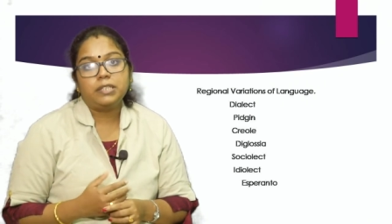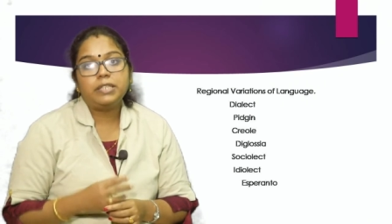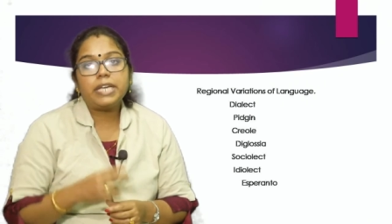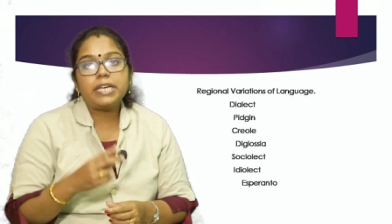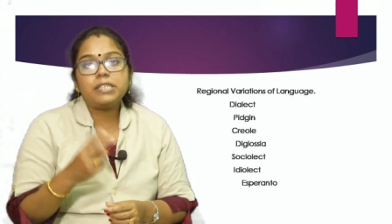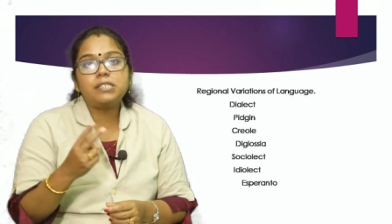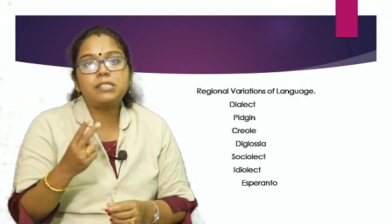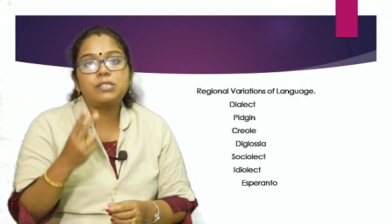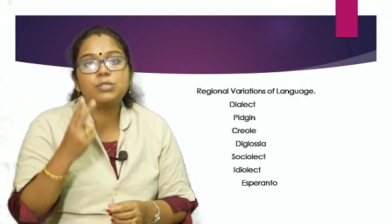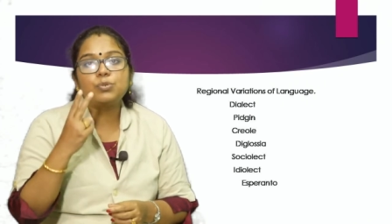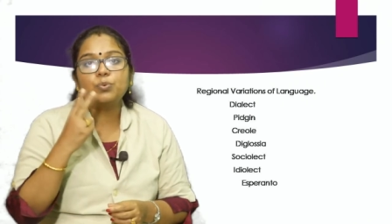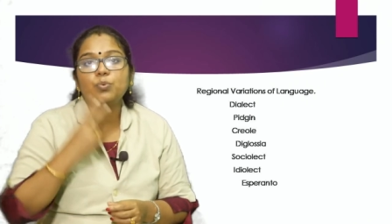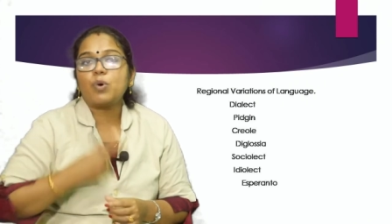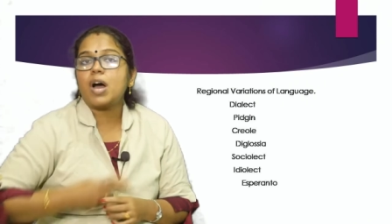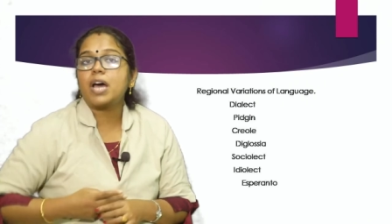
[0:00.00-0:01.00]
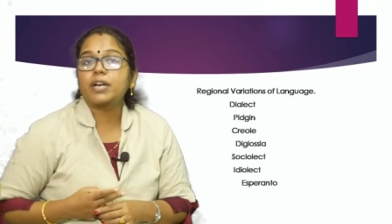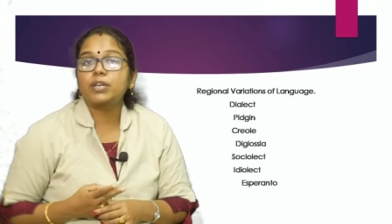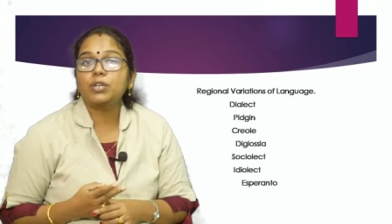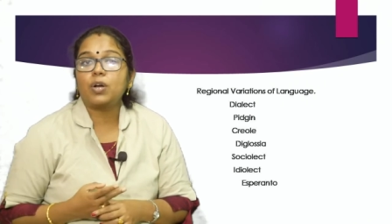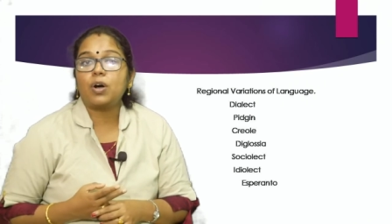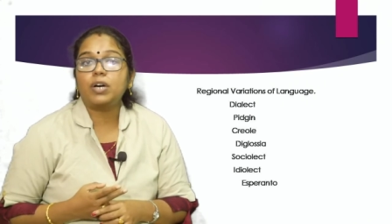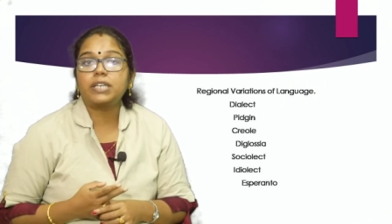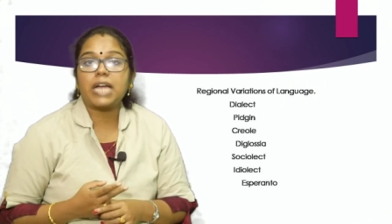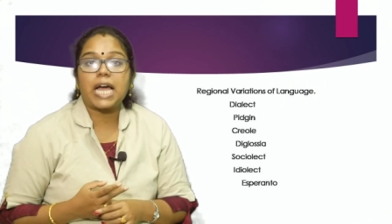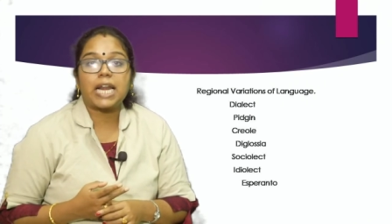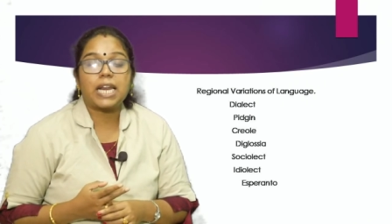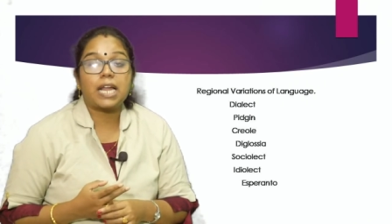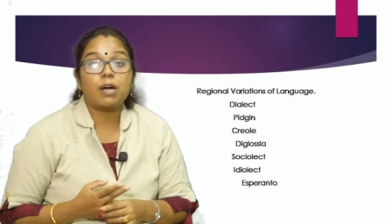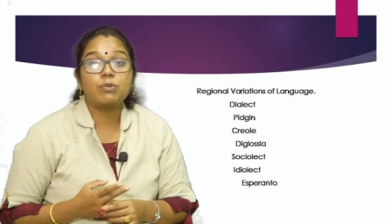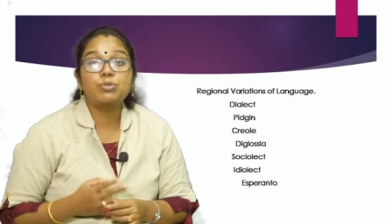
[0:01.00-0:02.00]
These two are not
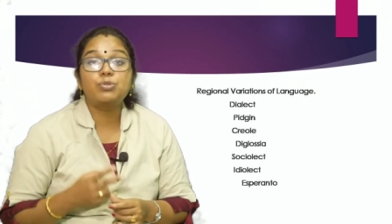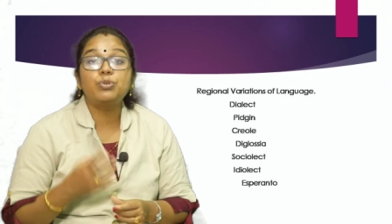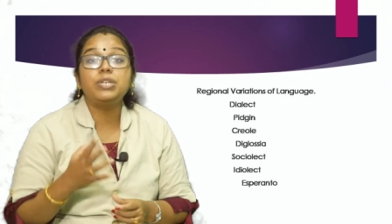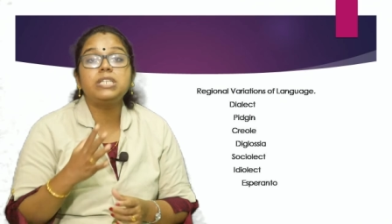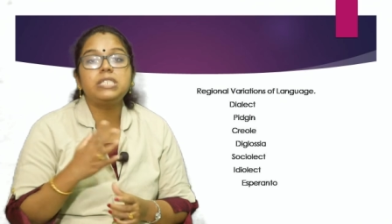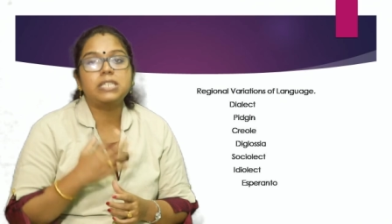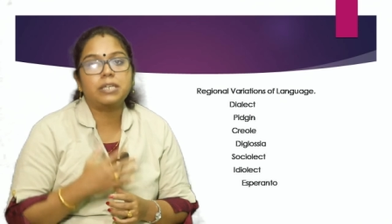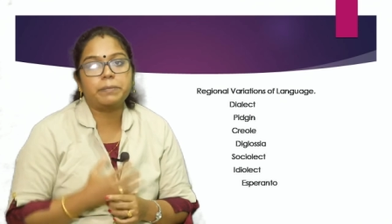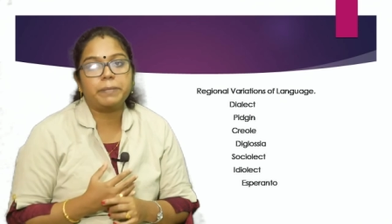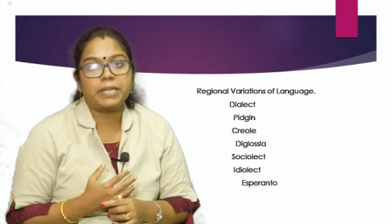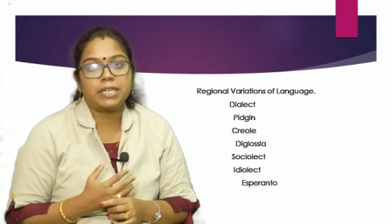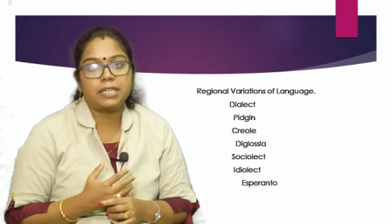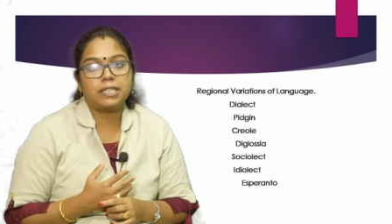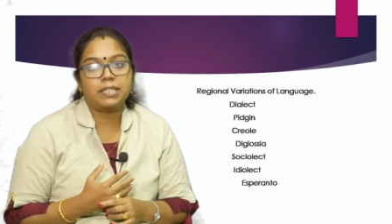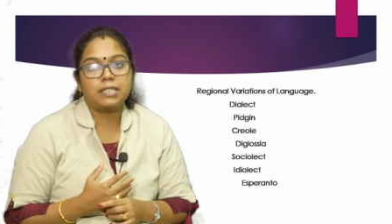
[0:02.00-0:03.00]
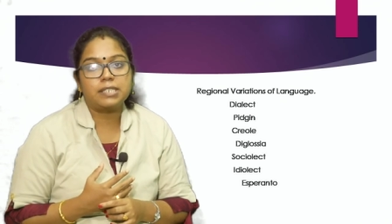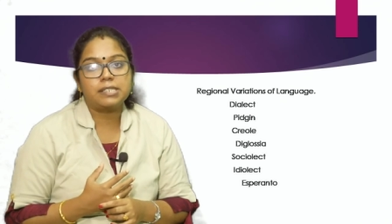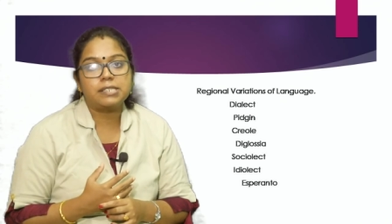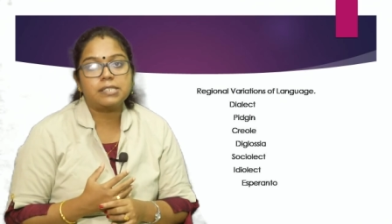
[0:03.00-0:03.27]
allowed to intermingle.